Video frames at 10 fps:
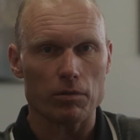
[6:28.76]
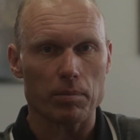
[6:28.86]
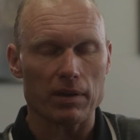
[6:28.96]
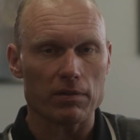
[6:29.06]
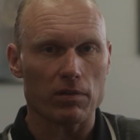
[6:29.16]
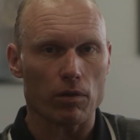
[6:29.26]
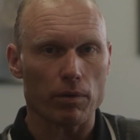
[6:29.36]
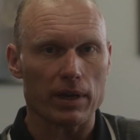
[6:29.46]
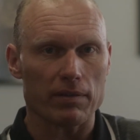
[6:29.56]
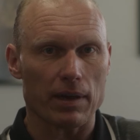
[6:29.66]
because it's a
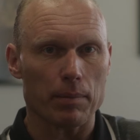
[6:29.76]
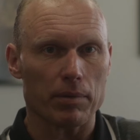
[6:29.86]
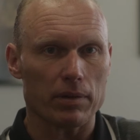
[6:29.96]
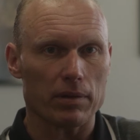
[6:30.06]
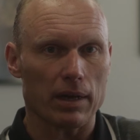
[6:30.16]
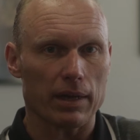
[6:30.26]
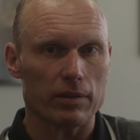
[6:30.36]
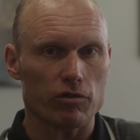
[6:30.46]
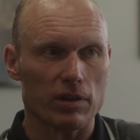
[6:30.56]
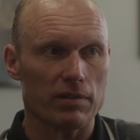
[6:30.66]
great example,
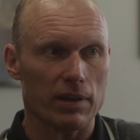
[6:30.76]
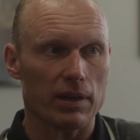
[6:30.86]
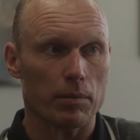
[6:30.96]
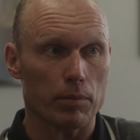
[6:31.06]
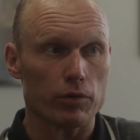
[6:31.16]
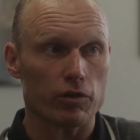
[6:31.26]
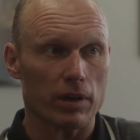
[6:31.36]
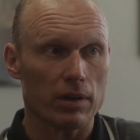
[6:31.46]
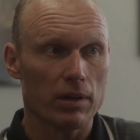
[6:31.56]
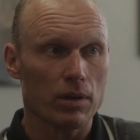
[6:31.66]
GT
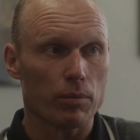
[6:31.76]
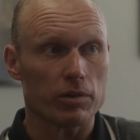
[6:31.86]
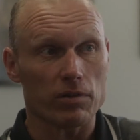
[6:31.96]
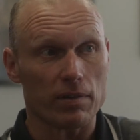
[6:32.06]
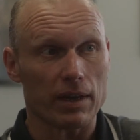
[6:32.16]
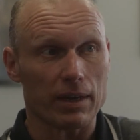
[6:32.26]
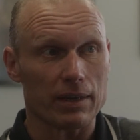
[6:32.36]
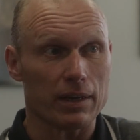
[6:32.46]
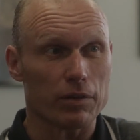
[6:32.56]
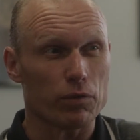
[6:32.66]
Kombucha, which is a,
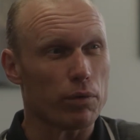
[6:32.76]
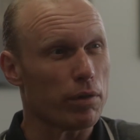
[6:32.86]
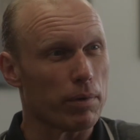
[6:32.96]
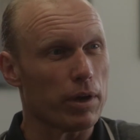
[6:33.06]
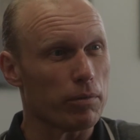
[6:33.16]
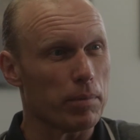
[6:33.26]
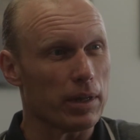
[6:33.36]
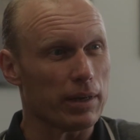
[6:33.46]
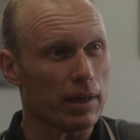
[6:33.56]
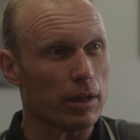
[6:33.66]
$200 or $300
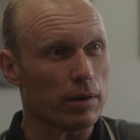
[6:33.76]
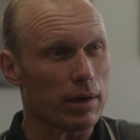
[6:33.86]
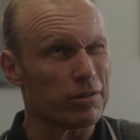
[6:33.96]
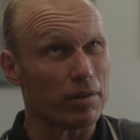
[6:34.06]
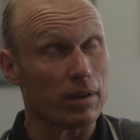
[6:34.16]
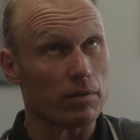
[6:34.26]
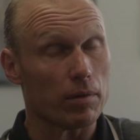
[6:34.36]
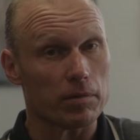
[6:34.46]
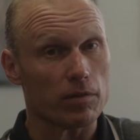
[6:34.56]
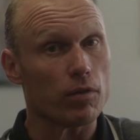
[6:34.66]
million, actually I think it's
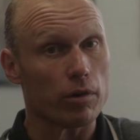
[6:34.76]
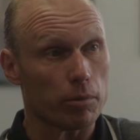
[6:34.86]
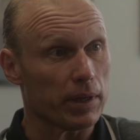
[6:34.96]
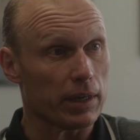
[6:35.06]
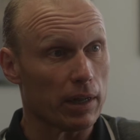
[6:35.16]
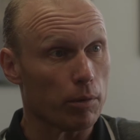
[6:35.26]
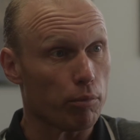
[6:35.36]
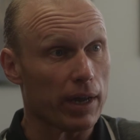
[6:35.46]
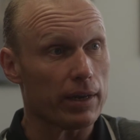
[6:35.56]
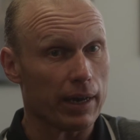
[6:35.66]
almost a $400 million
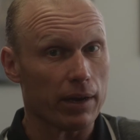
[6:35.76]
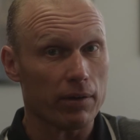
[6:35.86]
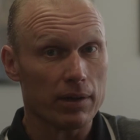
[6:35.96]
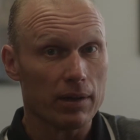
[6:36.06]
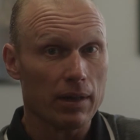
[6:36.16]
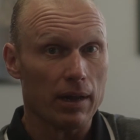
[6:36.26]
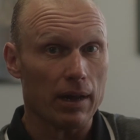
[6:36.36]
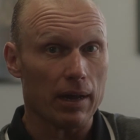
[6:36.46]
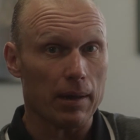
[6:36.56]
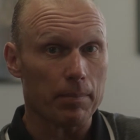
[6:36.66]
brand now,
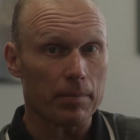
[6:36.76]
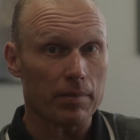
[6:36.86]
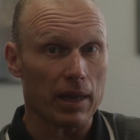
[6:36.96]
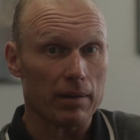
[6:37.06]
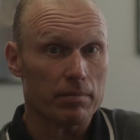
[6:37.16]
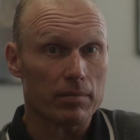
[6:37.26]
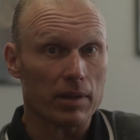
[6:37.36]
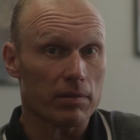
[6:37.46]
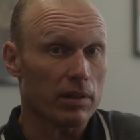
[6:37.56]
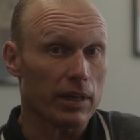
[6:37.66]
that
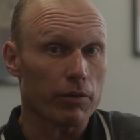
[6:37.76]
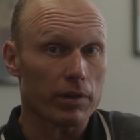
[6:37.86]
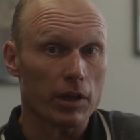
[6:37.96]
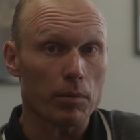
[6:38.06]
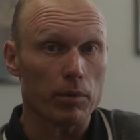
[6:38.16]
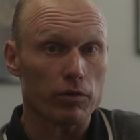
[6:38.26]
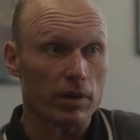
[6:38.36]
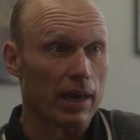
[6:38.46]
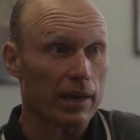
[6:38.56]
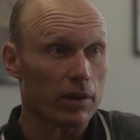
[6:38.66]
is the leader in the kombucha
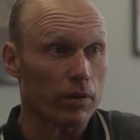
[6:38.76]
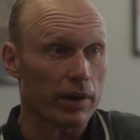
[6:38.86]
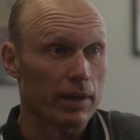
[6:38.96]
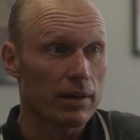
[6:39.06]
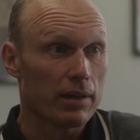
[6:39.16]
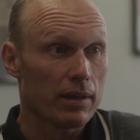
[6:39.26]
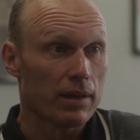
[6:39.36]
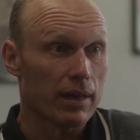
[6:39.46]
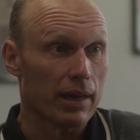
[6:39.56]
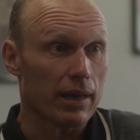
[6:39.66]
category.
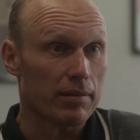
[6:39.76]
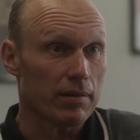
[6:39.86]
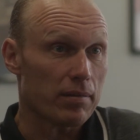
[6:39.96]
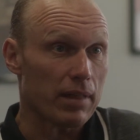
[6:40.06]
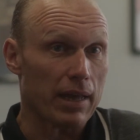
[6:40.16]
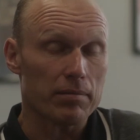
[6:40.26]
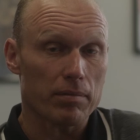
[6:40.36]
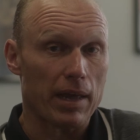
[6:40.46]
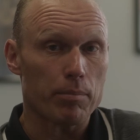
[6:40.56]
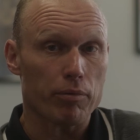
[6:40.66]
And
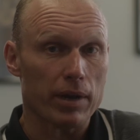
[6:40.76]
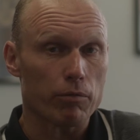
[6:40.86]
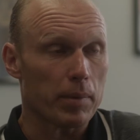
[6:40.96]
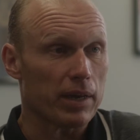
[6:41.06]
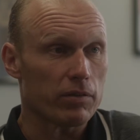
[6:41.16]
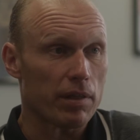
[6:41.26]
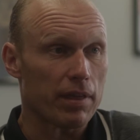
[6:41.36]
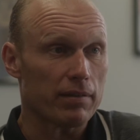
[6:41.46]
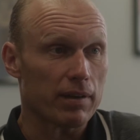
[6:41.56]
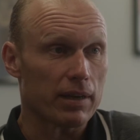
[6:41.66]
that brand remains
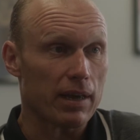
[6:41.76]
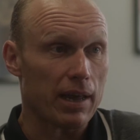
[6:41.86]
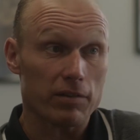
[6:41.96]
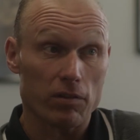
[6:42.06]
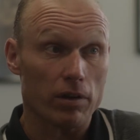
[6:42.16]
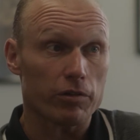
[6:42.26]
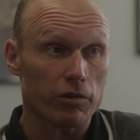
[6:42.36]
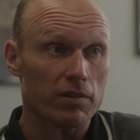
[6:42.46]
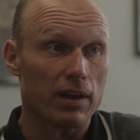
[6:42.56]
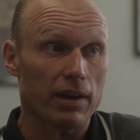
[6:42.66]
authentic at its
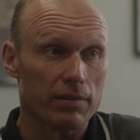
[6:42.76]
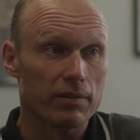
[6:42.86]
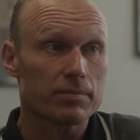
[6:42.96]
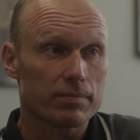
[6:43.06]
larger size.